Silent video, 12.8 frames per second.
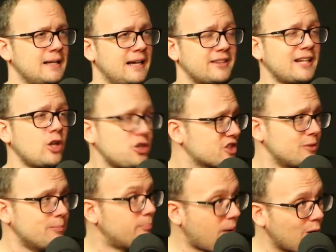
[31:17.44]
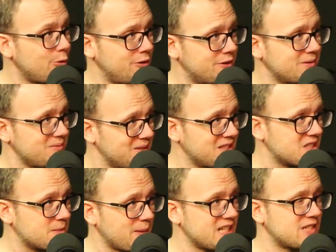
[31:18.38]
And they lost them both in the
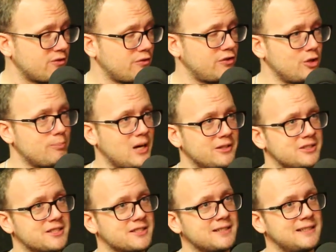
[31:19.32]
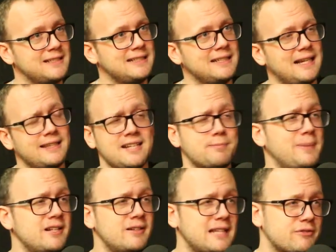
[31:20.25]
space of a few months. And that's
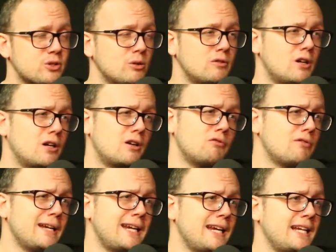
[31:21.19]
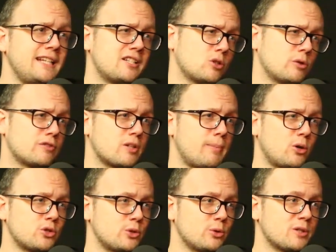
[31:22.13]
been left to a really sort of
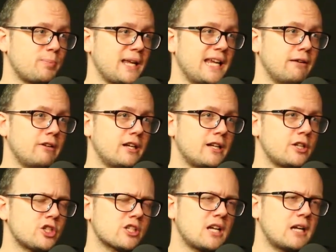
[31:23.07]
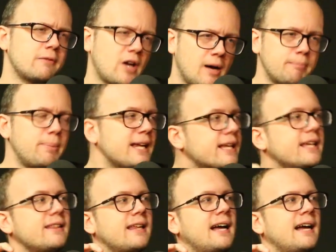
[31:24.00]
tumultuous period and just kind of
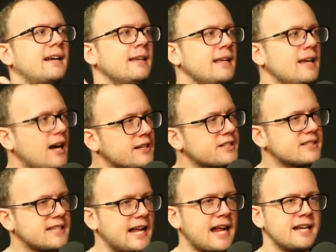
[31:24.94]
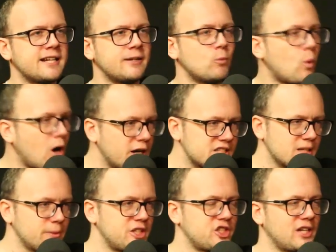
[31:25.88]
unpicking that, understanding why
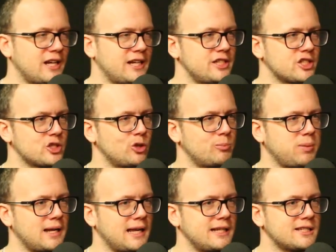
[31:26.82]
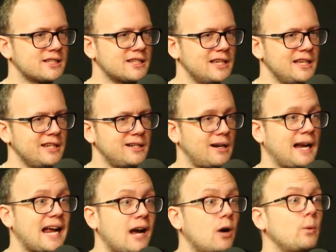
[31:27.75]
some of the changes took place, you know,
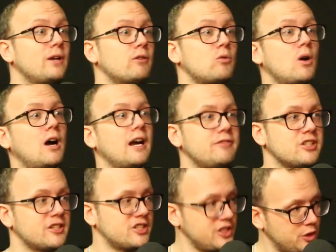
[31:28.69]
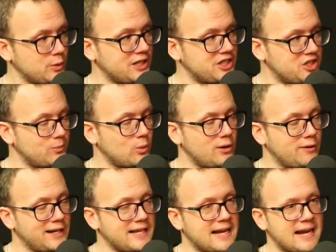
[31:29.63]
how we arrived at the situation we're
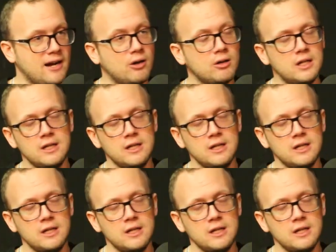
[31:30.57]
in now,